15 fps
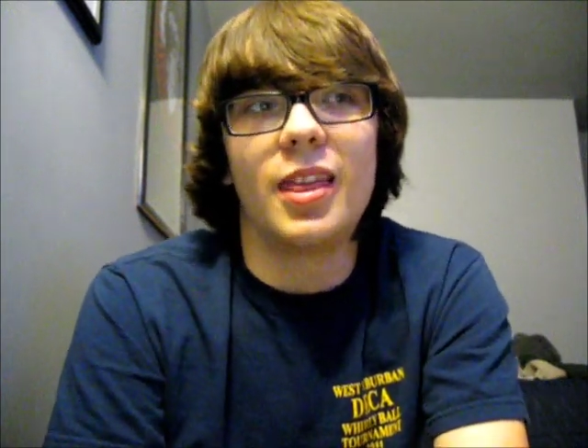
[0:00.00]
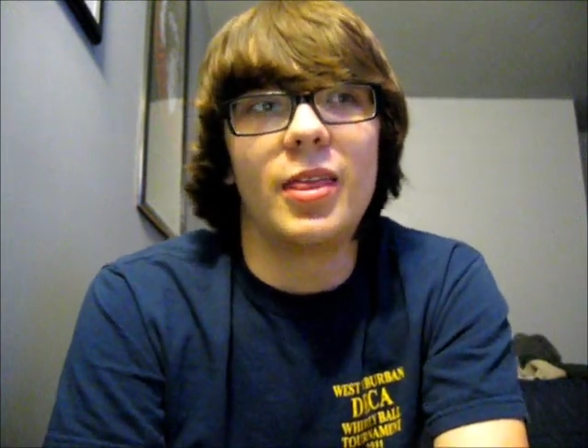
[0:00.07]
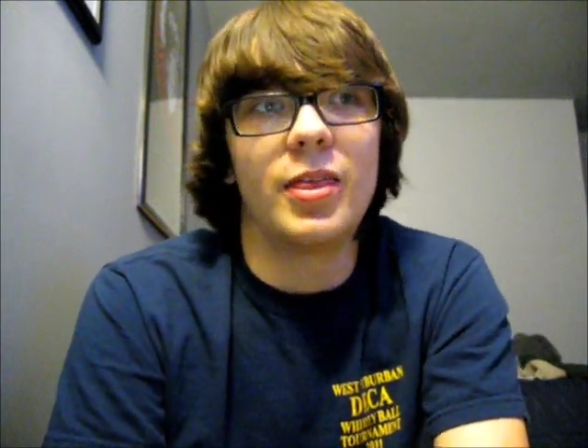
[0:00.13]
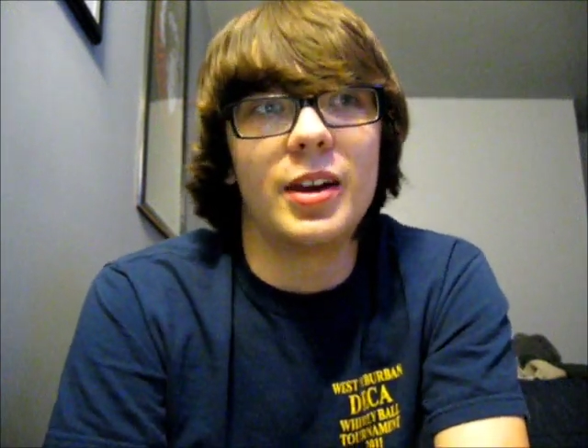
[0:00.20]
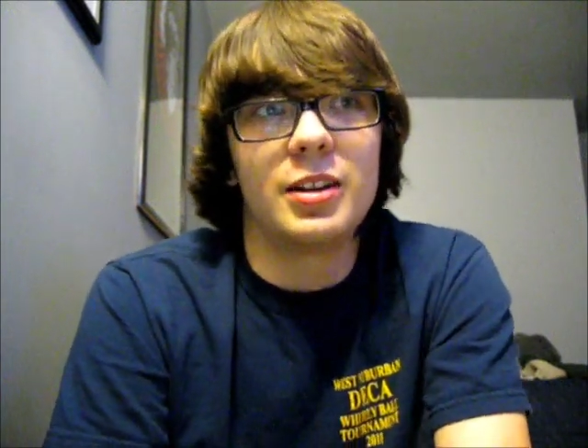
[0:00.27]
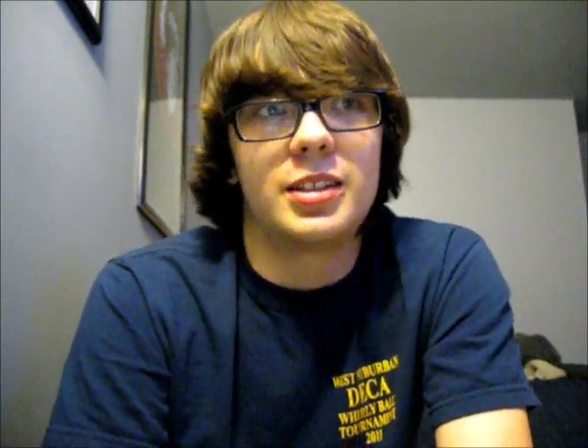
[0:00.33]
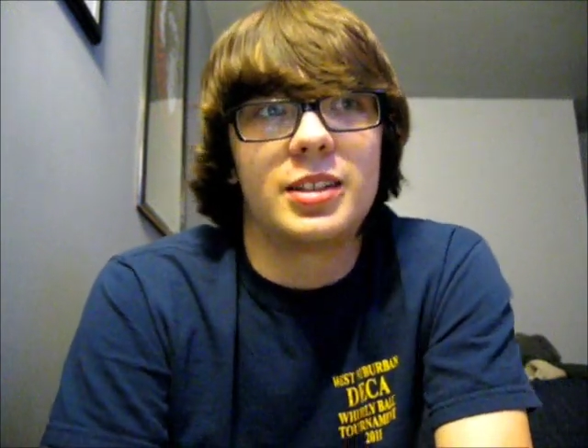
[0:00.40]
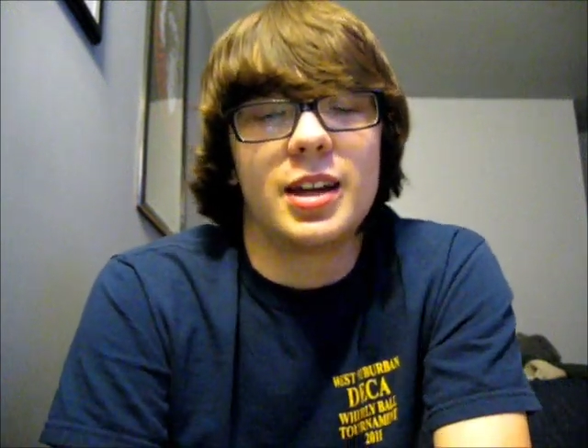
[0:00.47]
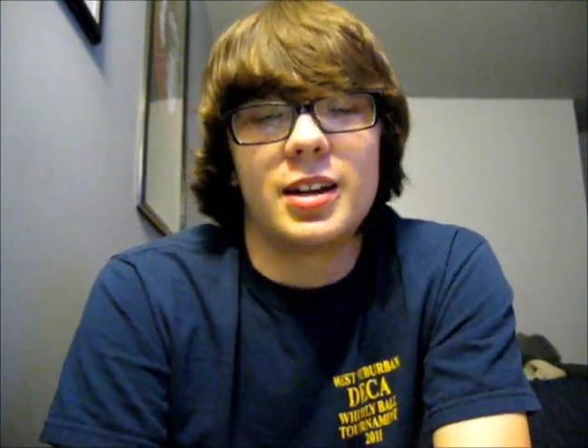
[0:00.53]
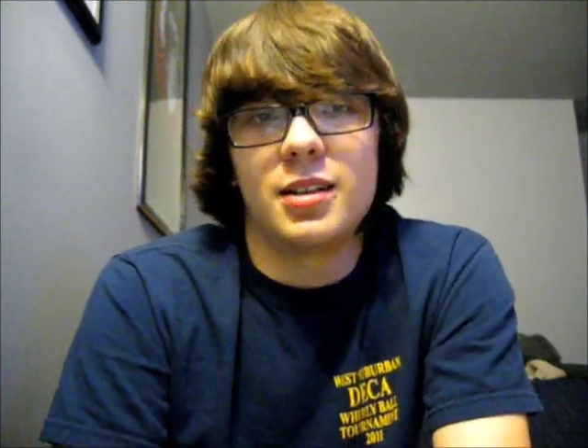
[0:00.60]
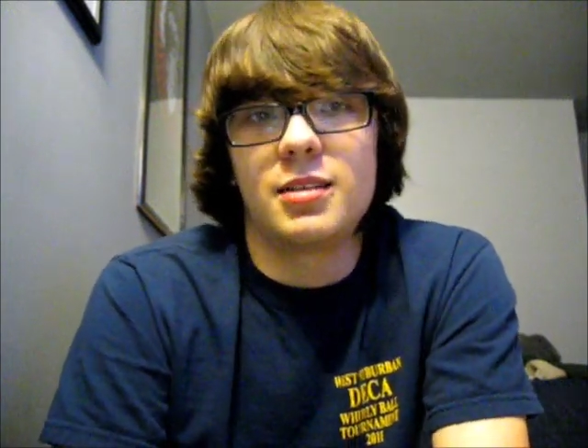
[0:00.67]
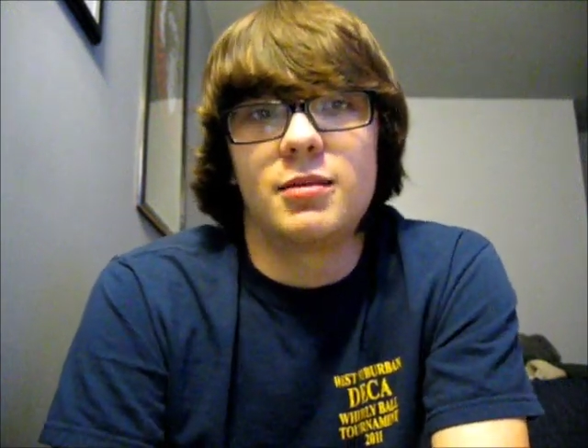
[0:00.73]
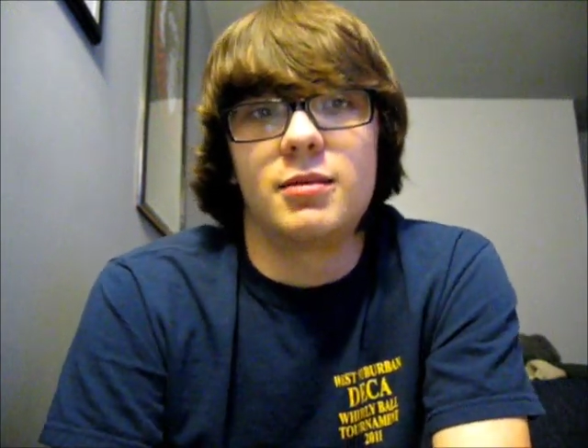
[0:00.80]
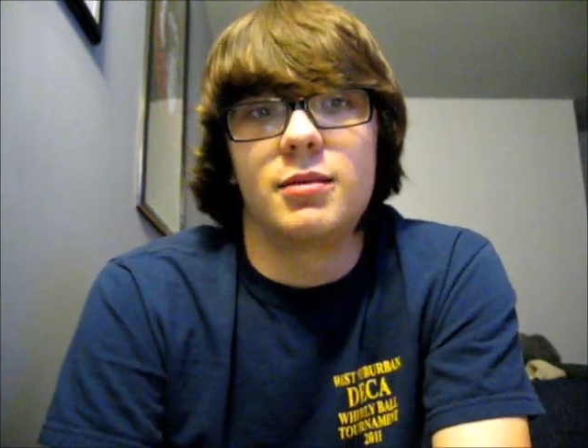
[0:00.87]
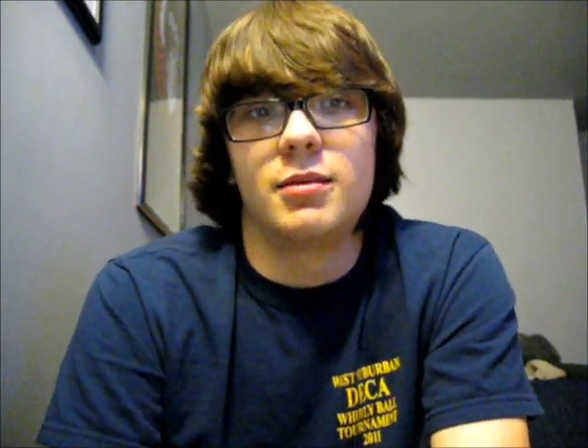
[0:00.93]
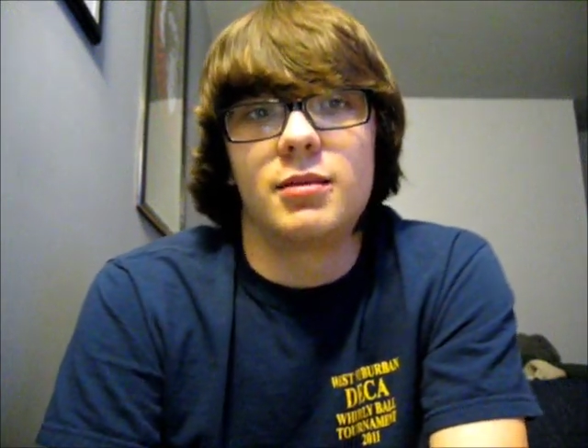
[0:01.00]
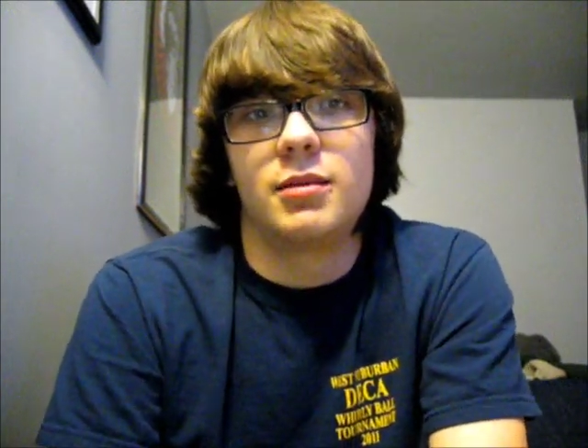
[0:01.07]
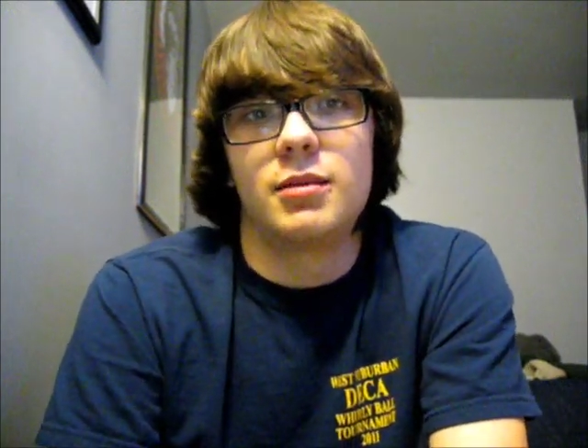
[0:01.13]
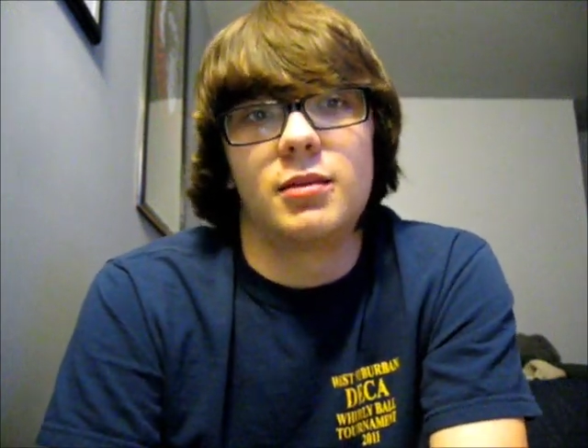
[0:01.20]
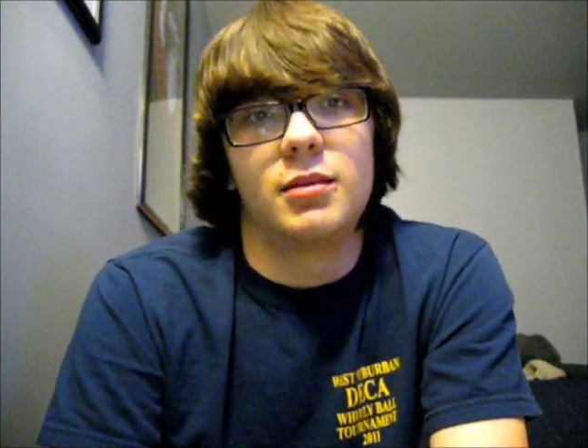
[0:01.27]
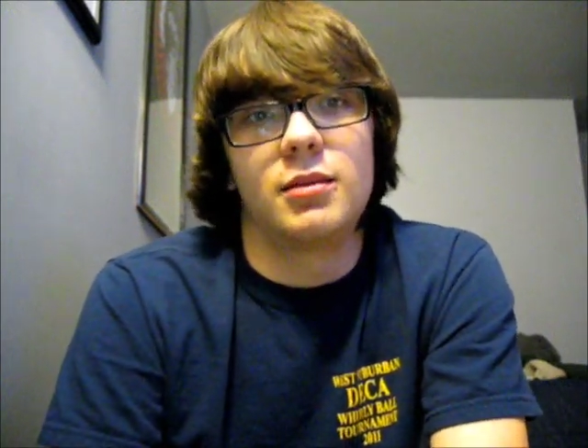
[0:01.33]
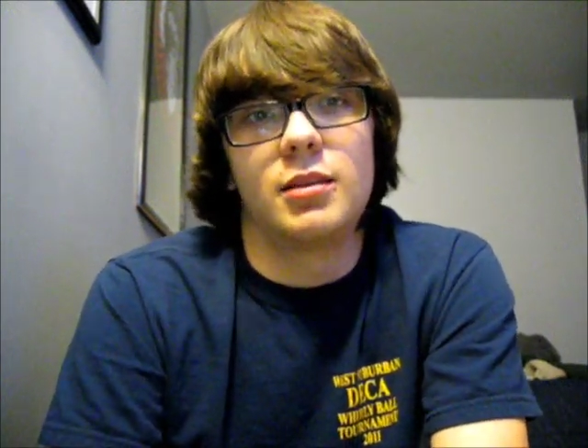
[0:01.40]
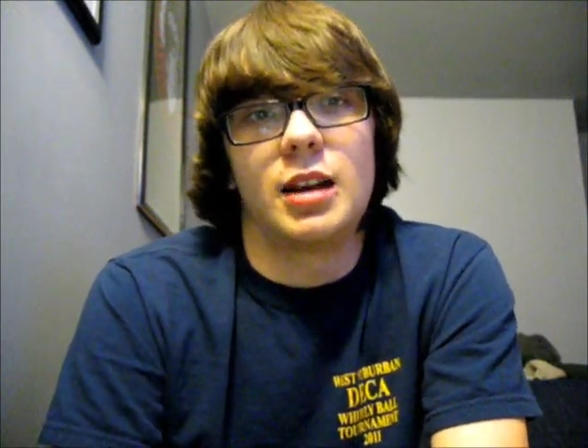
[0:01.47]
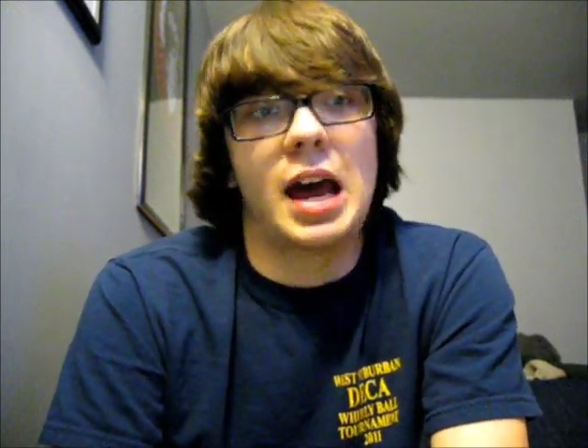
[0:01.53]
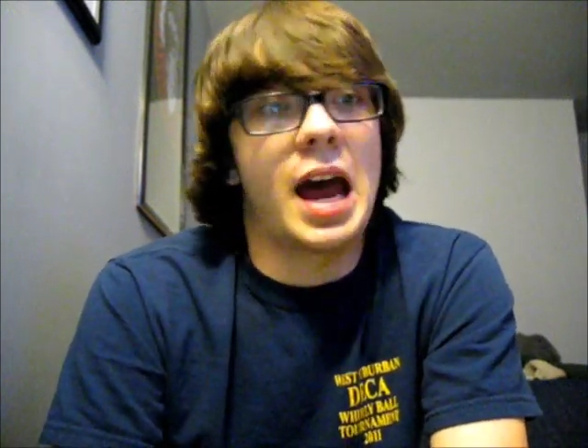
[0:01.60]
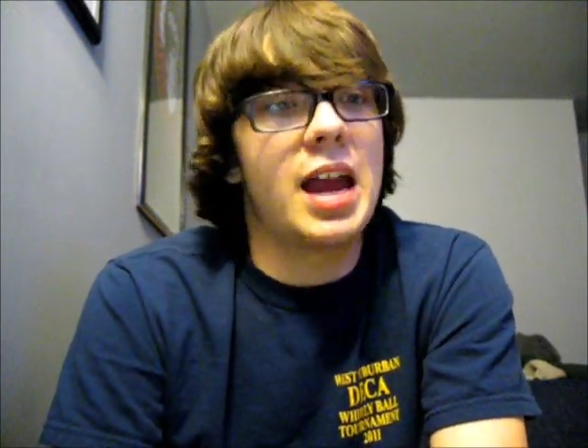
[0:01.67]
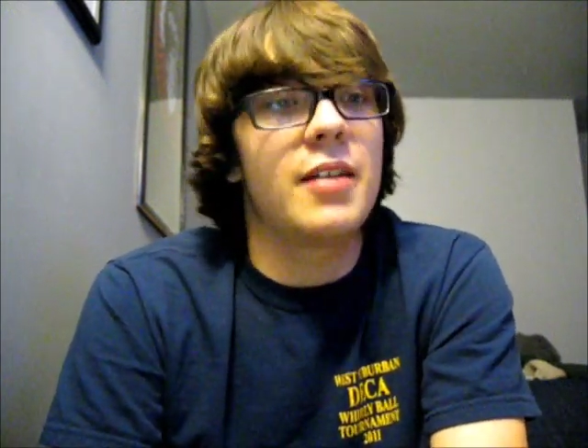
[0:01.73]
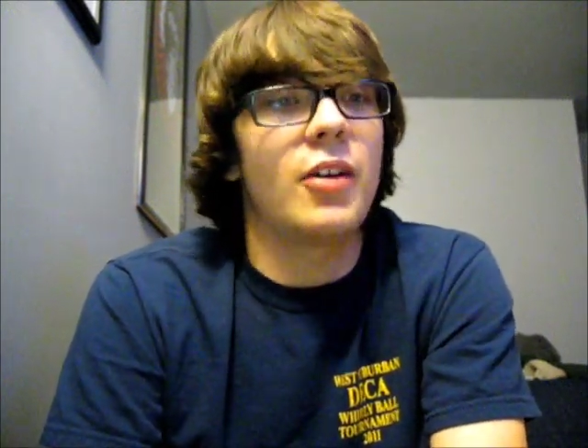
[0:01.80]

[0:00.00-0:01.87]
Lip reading: They stay in. I